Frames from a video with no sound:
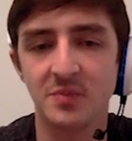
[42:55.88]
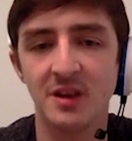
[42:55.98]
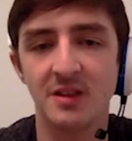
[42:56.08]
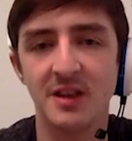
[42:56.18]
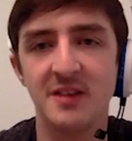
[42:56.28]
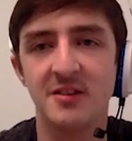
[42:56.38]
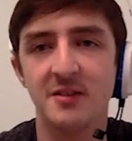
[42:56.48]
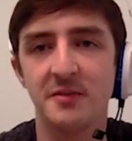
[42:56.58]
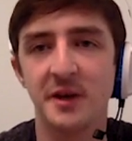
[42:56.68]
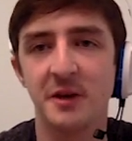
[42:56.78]
Then into the
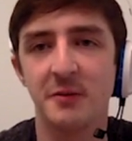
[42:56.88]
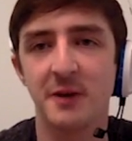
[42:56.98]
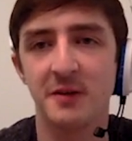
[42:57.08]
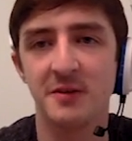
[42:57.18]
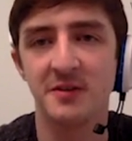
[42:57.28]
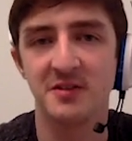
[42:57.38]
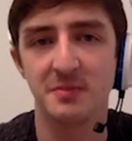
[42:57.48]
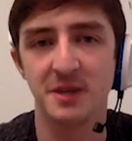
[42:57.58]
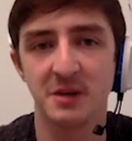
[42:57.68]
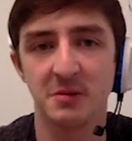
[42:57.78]
final round versus
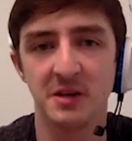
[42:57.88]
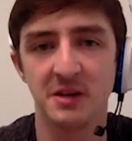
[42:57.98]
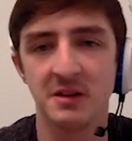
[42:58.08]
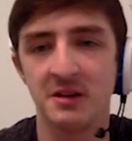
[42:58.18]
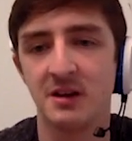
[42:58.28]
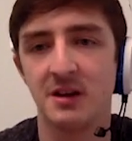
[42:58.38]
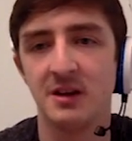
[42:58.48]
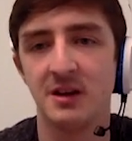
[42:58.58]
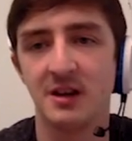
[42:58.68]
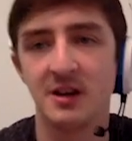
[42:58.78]
Big Green.
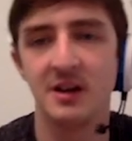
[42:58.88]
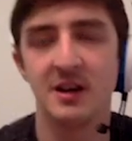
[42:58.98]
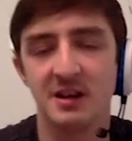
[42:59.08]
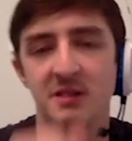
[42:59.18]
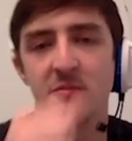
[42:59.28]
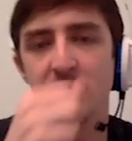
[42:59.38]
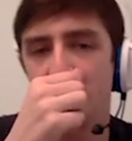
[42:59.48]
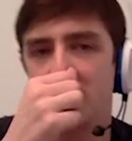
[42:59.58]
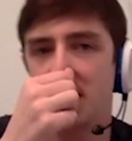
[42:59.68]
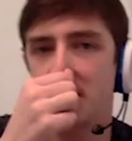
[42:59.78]
Again,
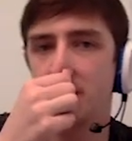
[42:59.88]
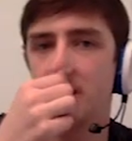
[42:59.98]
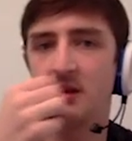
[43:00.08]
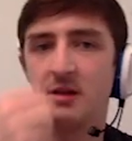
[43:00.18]
probably a name a lot of